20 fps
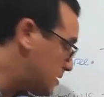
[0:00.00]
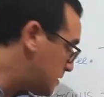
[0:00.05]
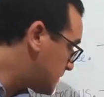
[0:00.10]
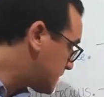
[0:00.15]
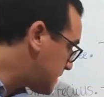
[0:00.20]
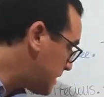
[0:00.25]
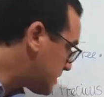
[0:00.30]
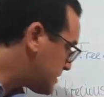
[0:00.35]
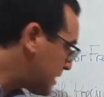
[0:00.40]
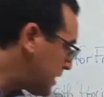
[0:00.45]
the
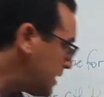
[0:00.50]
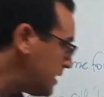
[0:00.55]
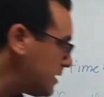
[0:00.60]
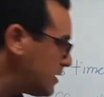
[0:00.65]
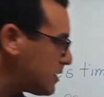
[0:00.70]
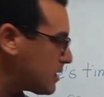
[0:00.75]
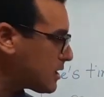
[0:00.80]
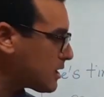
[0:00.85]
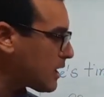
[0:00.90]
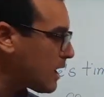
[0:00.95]

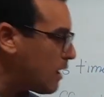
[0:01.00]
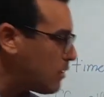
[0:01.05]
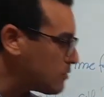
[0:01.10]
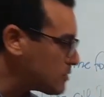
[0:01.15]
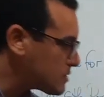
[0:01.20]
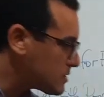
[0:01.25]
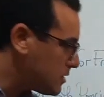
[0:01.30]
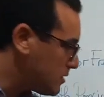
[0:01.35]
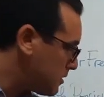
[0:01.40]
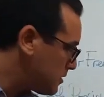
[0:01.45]
city
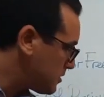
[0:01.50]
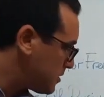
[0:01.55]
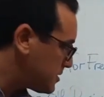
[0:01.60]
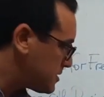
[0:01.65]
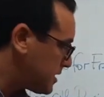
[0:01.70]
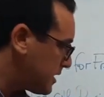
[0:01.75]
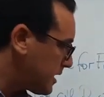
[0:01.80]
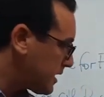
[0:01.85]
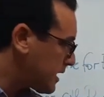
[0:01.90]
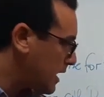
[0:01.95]
council. The
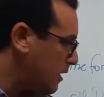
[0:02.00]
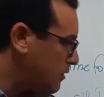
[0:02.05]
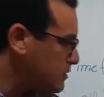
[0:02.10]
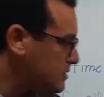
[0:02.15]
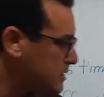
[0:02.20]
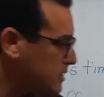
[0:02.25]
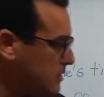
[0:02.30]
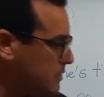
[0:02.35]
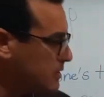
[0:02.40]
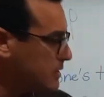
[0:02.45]
city
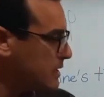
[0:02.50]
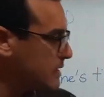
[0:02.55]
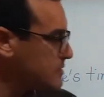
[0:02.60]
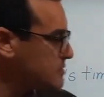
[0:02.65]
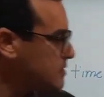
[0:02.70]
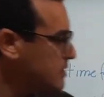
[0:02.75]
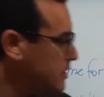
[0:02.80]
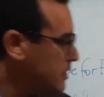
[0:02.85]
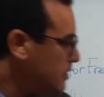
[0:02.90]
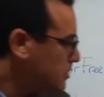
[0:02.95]
council
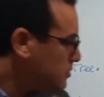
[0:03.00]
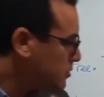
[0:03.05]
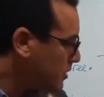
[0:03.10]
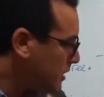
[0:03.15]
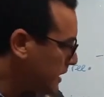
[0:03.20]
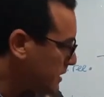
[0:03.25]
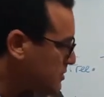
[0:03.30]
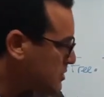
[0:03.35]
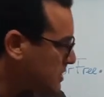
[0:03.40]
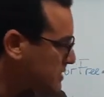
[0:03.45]
is the
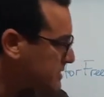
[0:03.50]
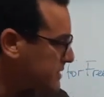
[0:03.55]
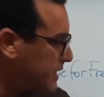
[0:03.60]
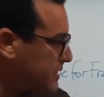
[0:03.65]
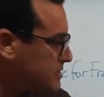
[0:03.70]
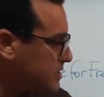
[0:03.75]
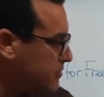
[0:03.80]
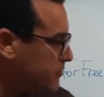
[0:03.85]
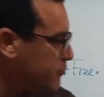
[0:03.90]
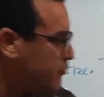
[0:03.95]

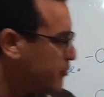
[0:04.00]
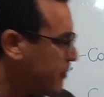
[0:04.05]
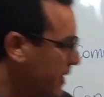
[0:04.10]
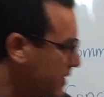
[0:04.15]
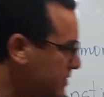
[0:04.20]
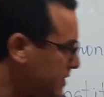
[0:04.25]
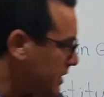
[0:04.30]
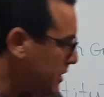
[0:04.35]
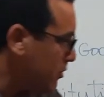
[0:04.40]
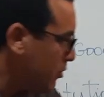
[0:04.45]
legislative
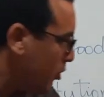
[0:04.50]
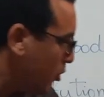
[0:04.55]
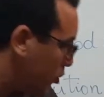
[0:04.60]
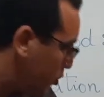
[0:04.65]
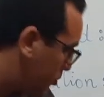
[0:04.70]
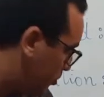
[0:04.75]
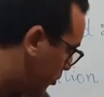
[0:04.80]
body or